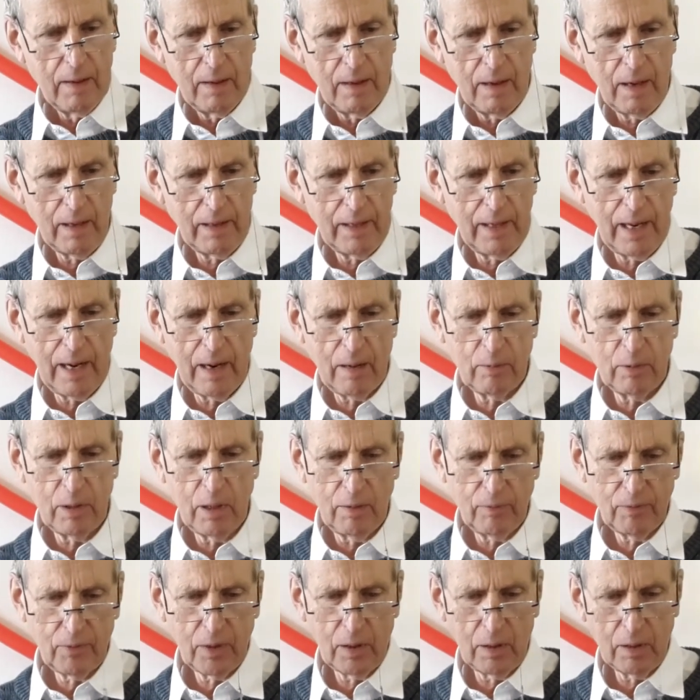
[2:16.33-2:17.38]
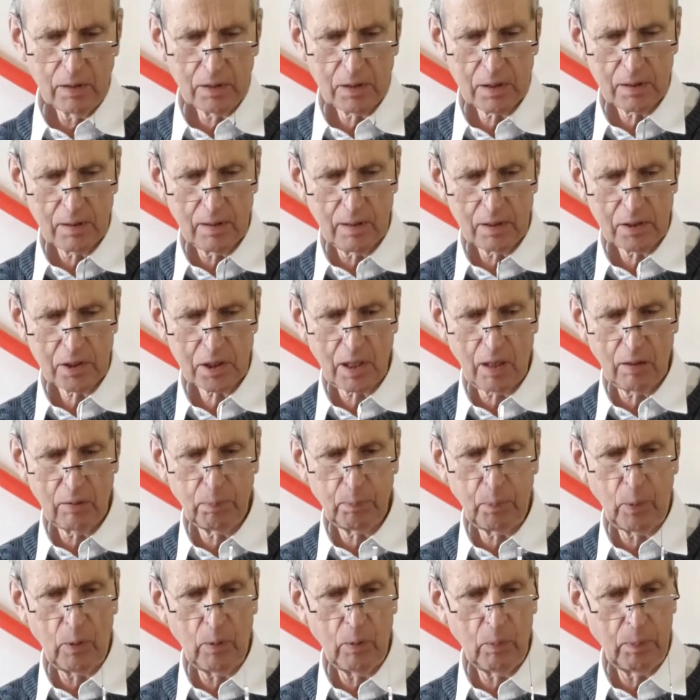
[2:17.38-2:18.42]
and now you've got a south
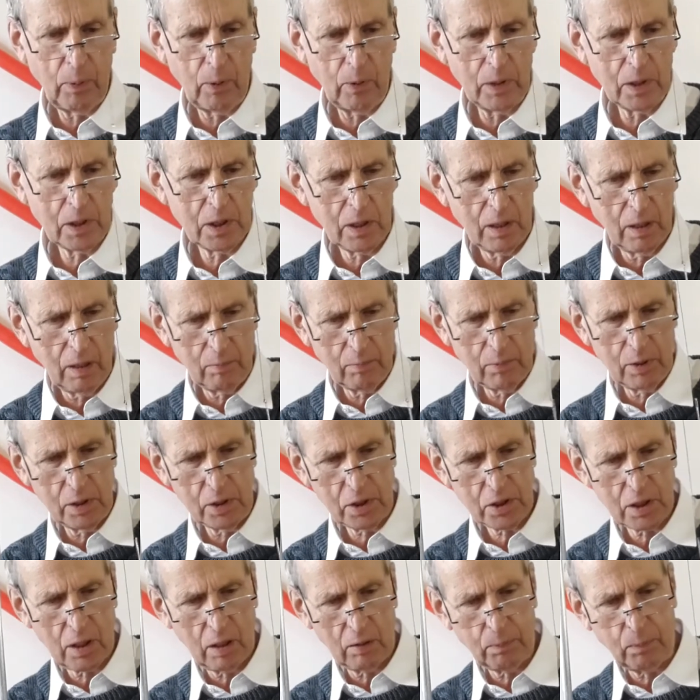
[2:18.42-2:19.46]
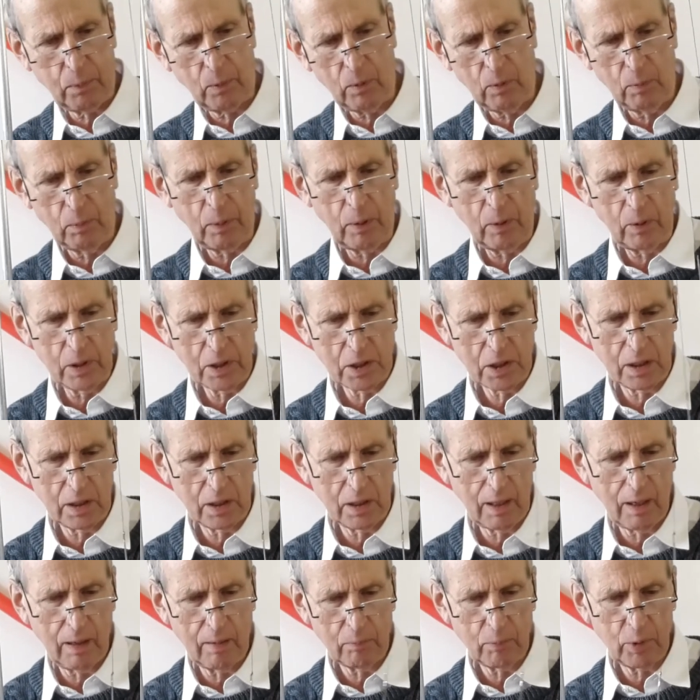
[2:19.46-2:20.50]
pole pointing up and a south pole pointing
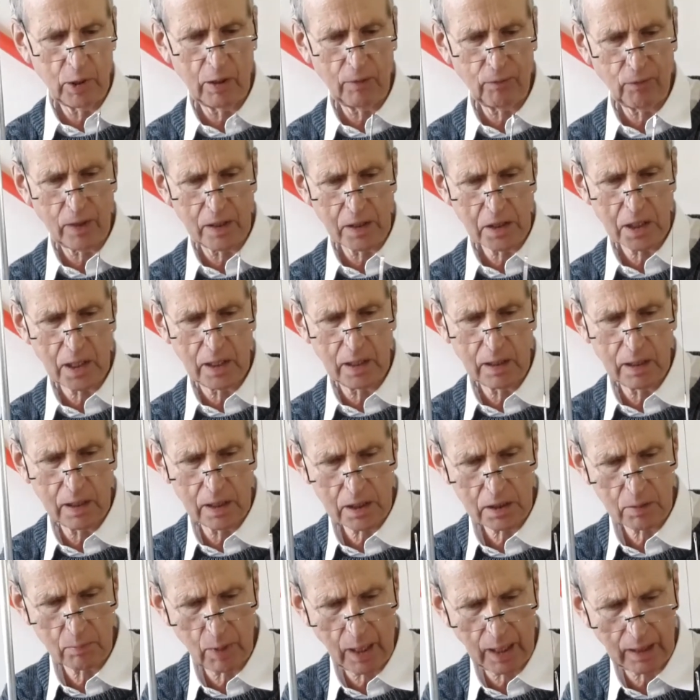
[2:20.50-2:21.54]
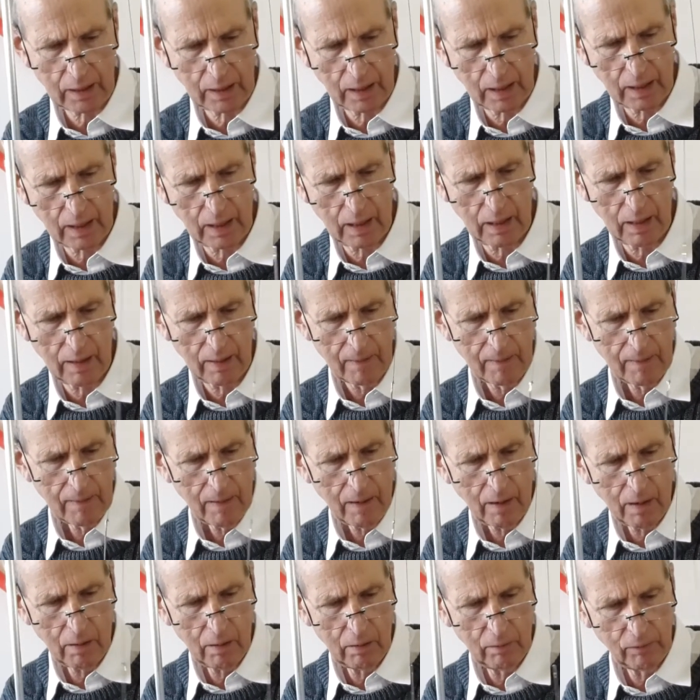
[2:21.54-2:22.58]
down. But if I take this magnet here
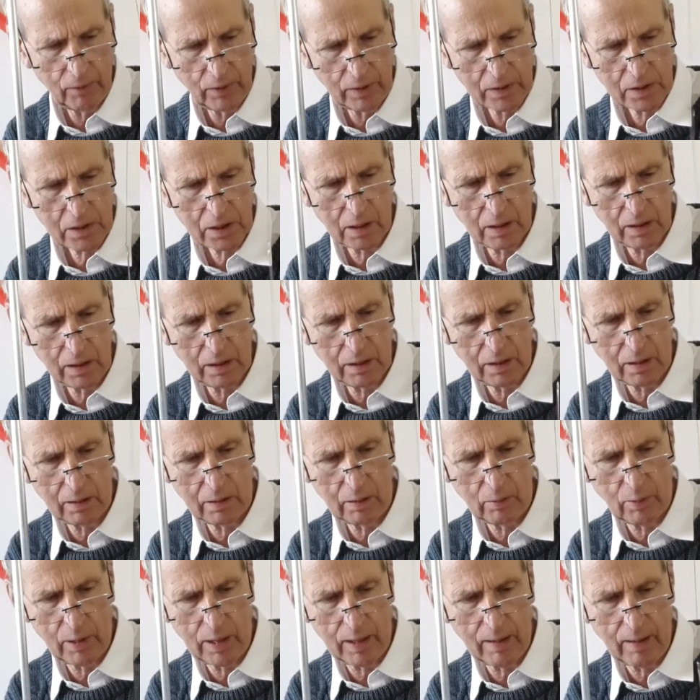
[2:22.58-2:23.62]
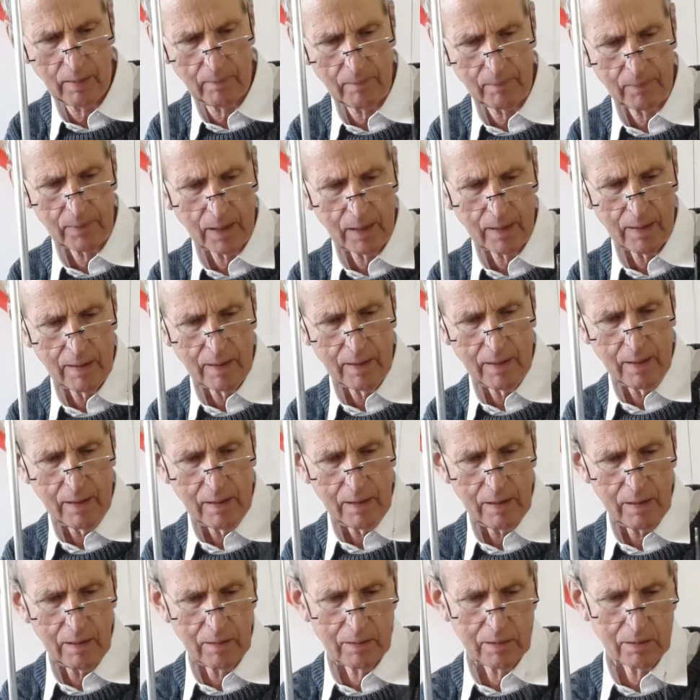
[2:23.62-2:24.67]
over and turn it the other way up,
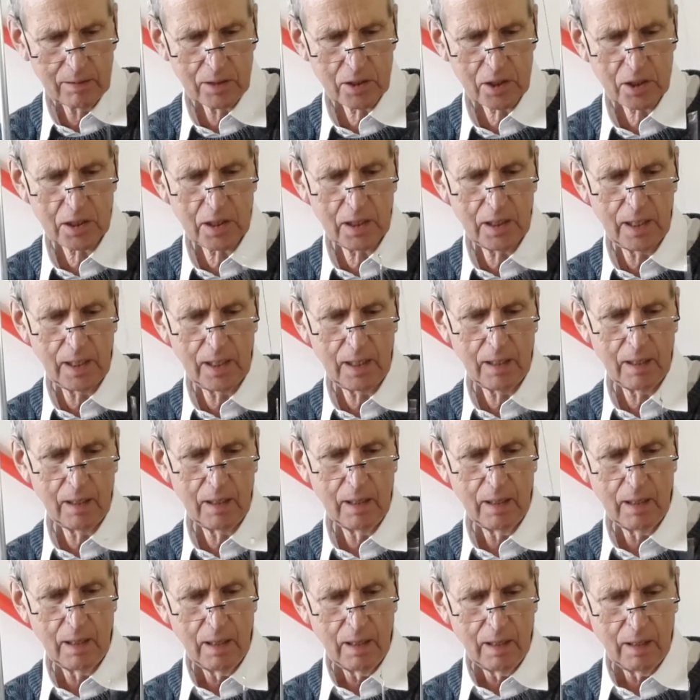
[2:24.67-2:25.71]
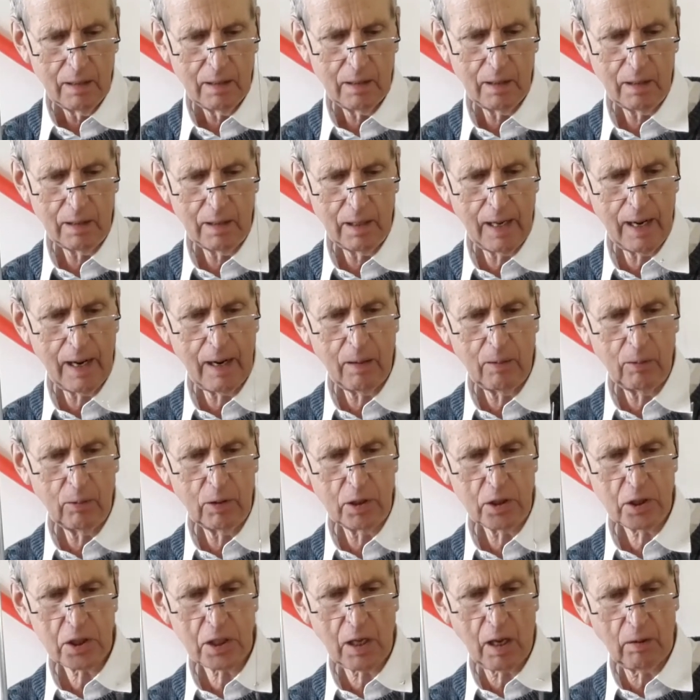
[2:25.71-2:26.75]
you can see that now the
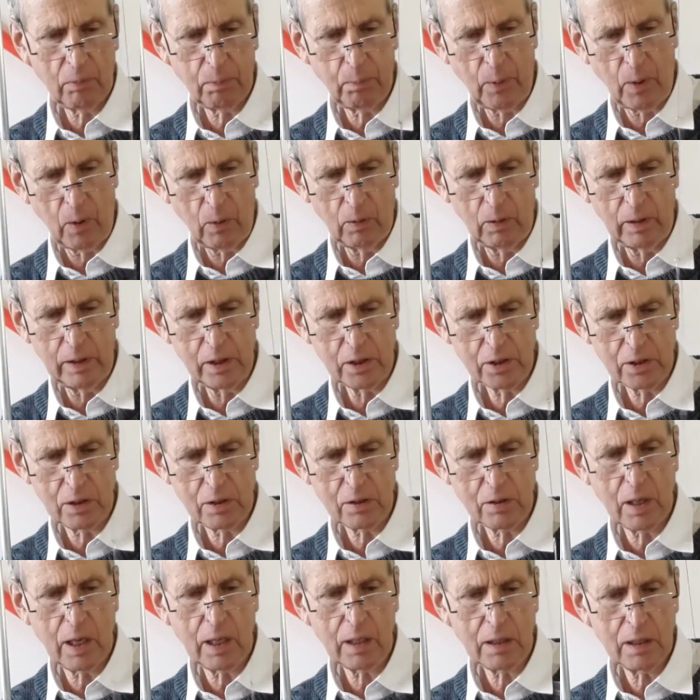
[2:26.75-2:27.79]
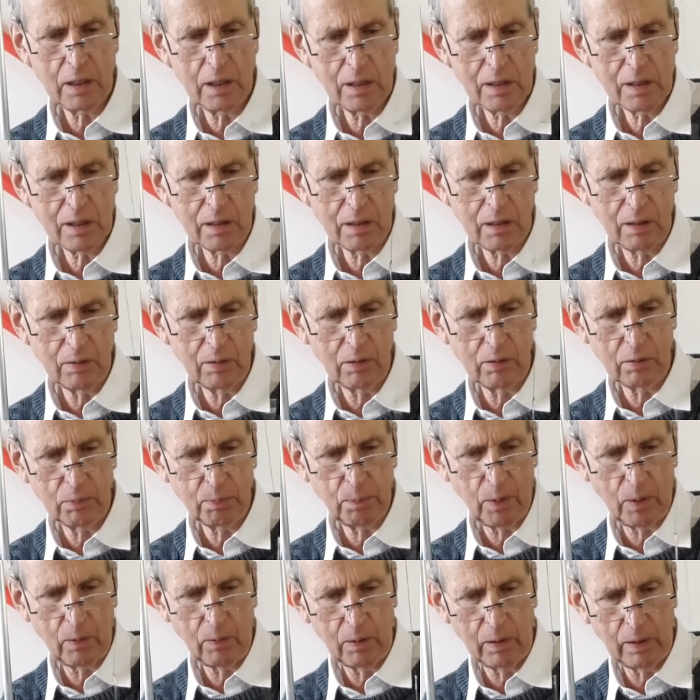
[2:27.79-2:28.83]
south pole is attracted to the north
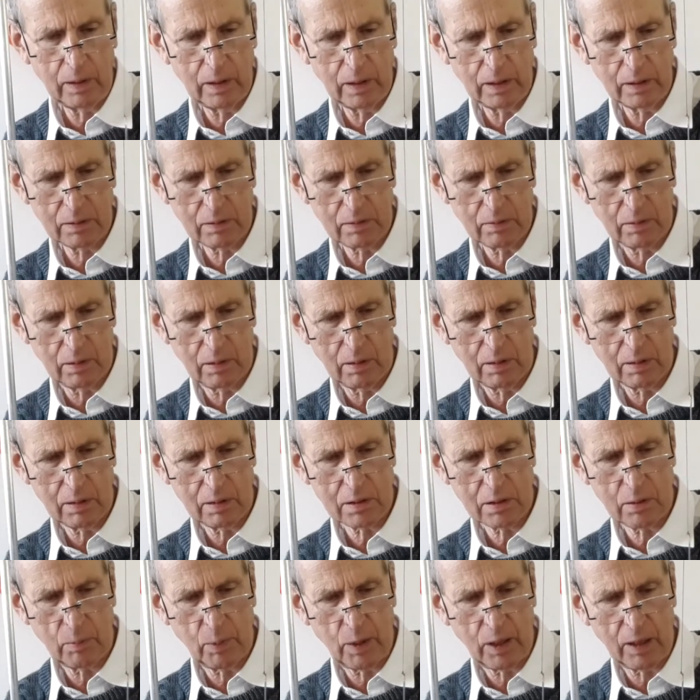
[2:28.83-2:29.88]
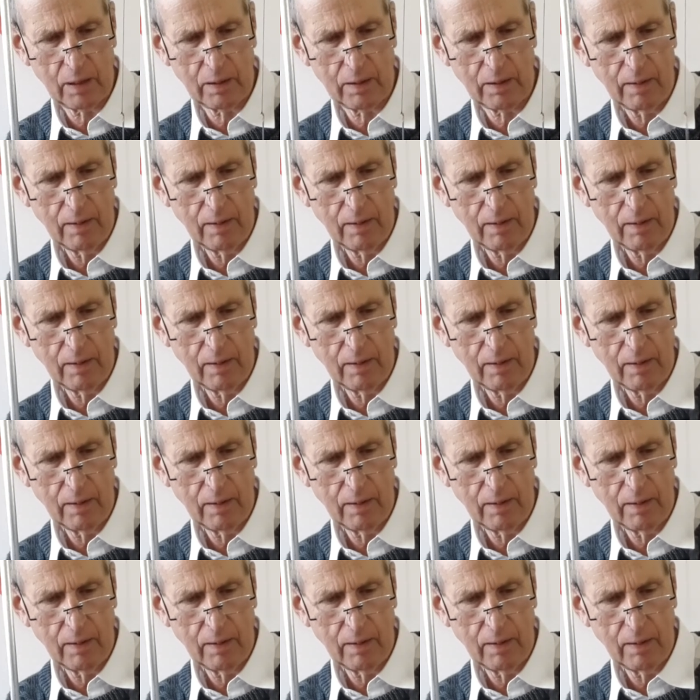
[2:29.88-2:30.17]
pole, and it's a bit